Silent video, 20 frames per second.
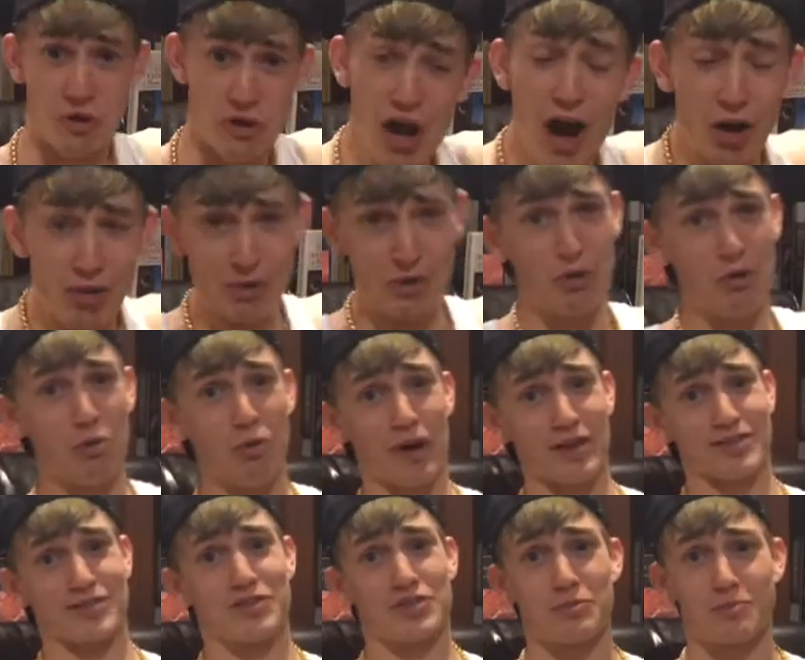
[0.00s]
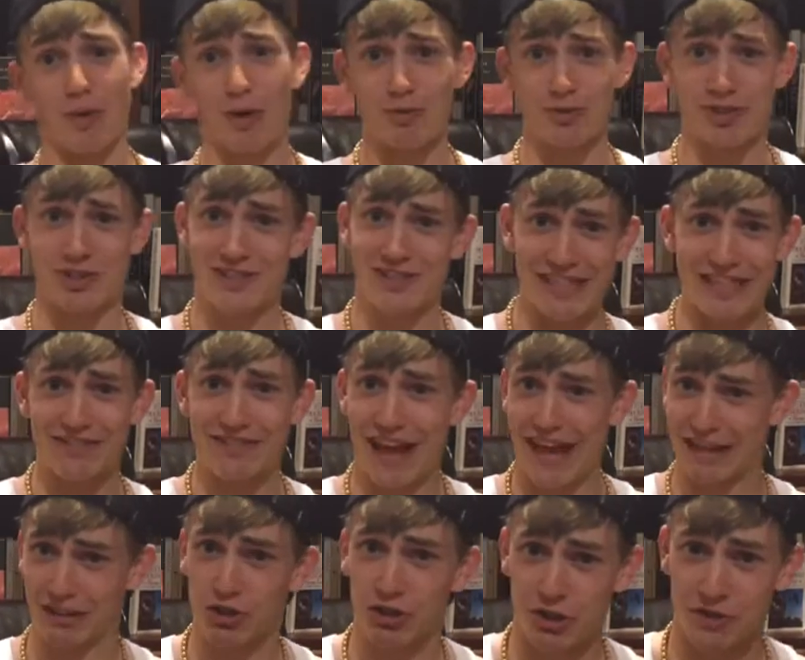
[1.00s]
know you wasn't supposed to steal
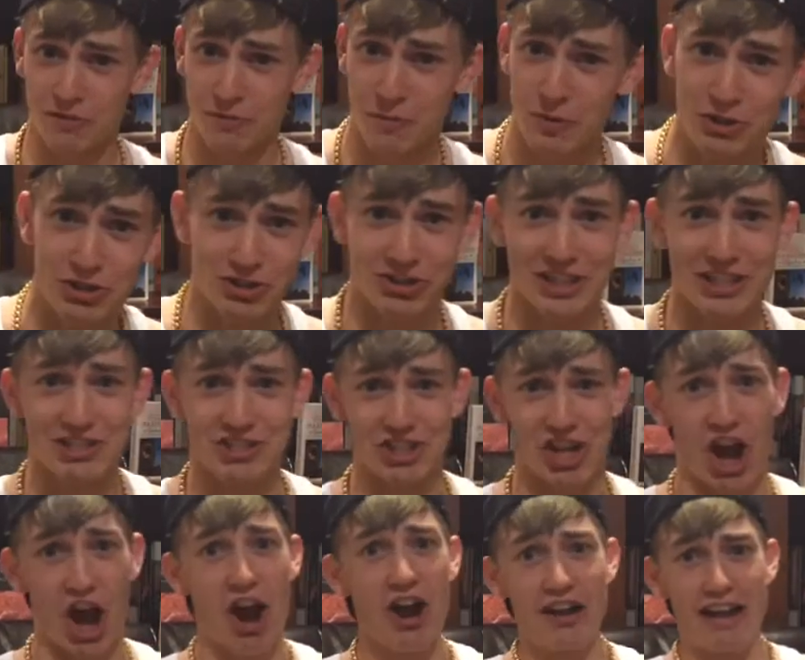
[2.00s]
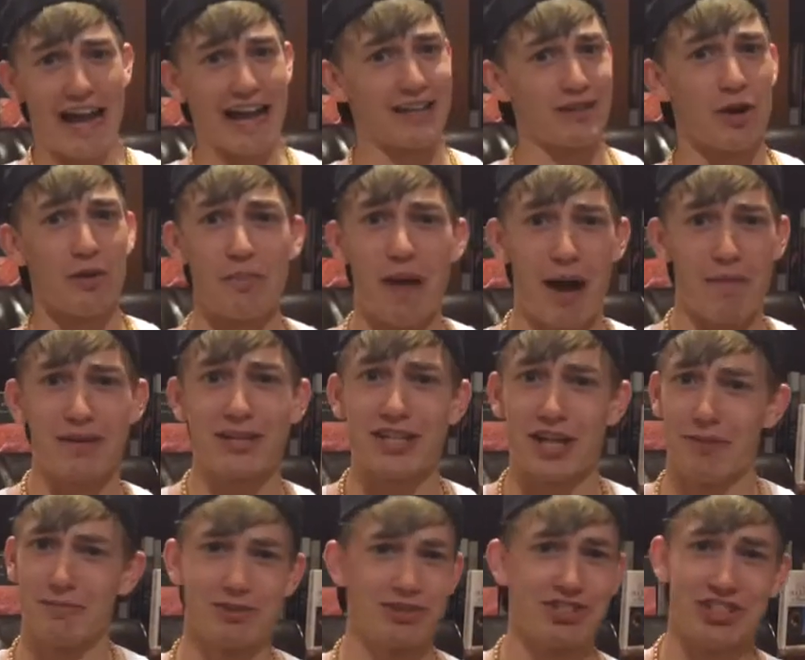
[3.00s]
that cookie from the cookie jar. And your mama
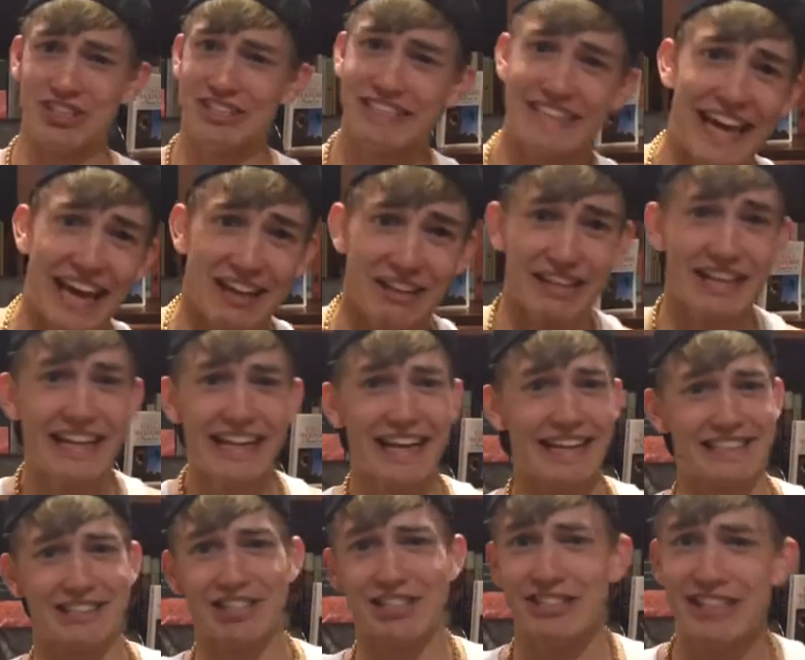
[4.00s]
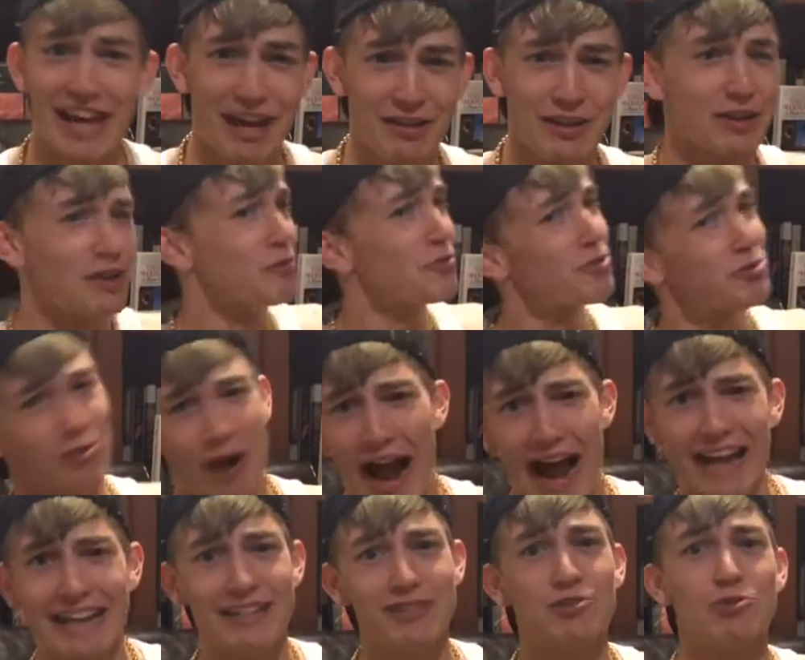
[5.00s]
comes and she yelling, you
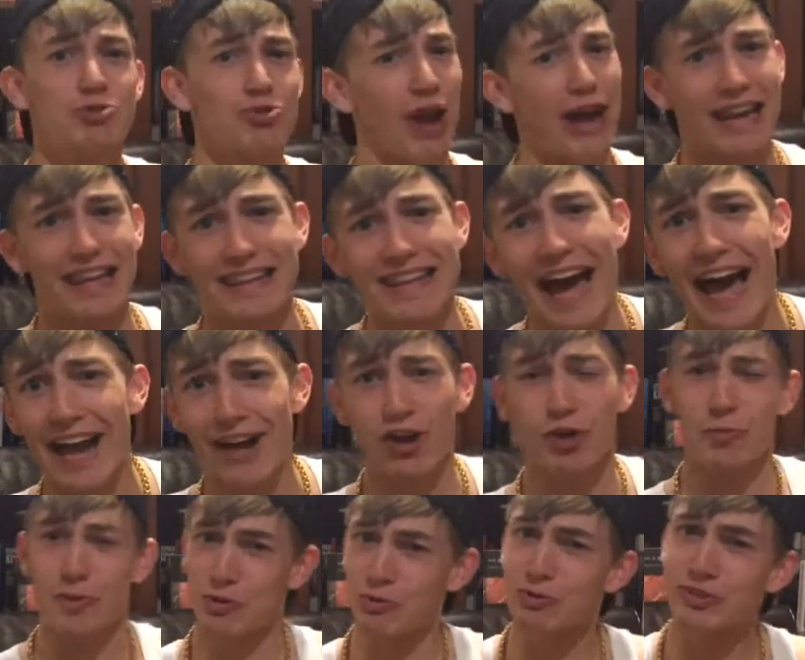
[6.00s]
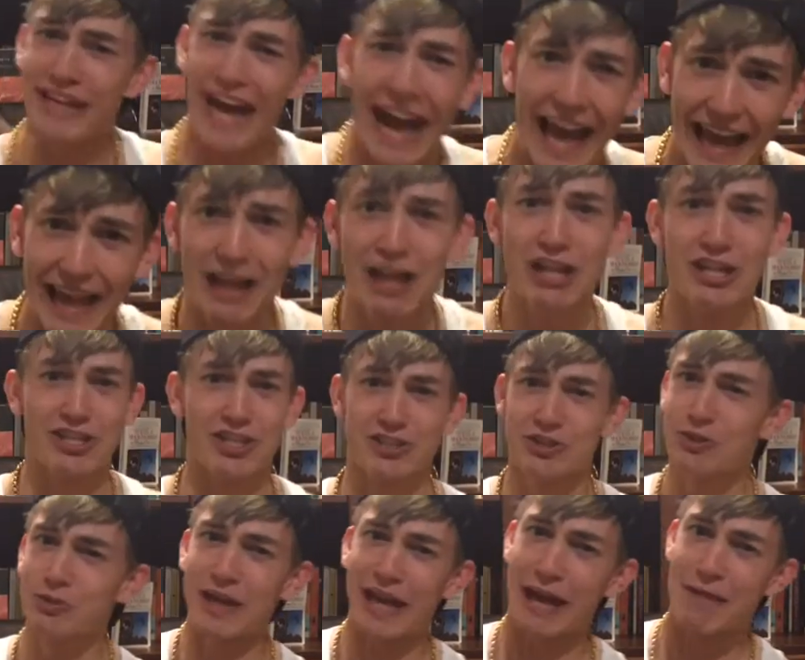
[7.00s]
crying, and you try to lie to her, but you can't. Because
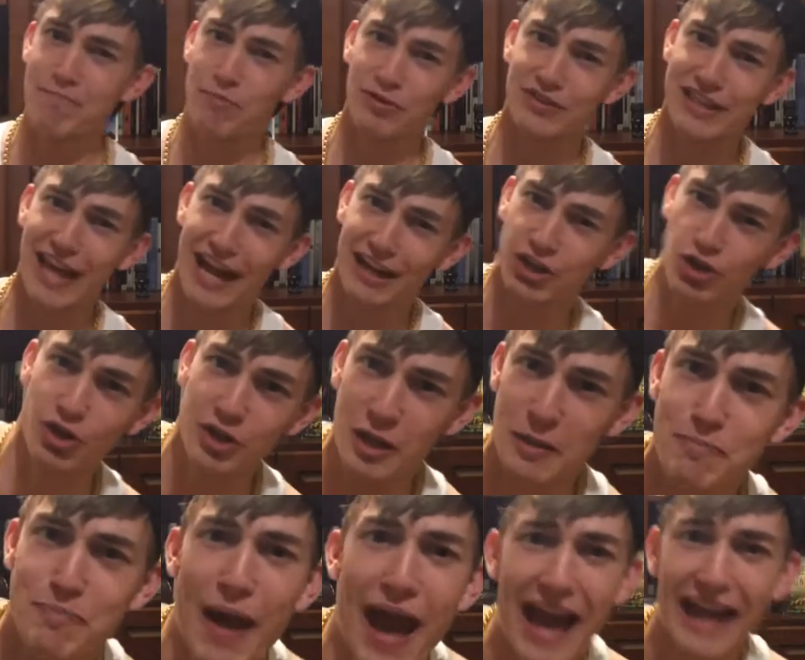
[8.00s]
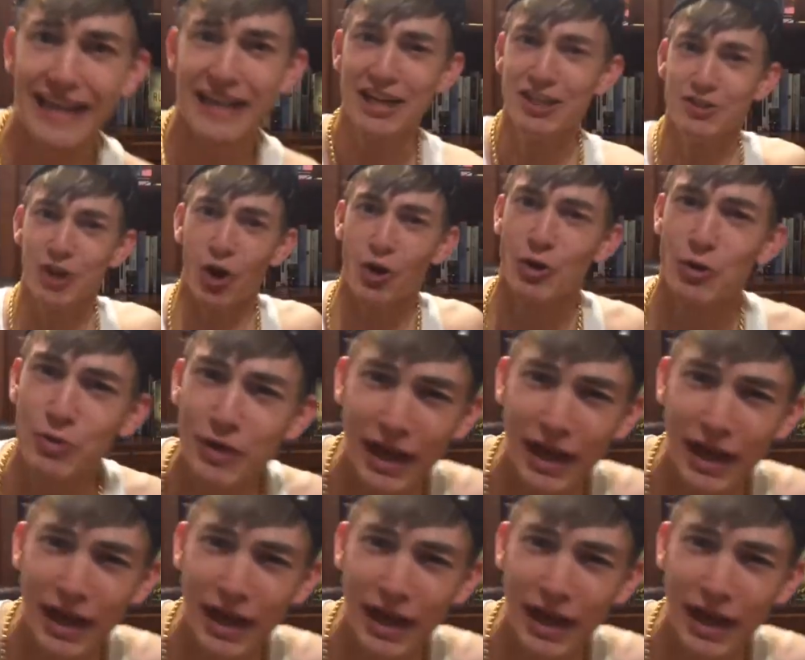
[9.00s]
you can't put that cookie back. No, you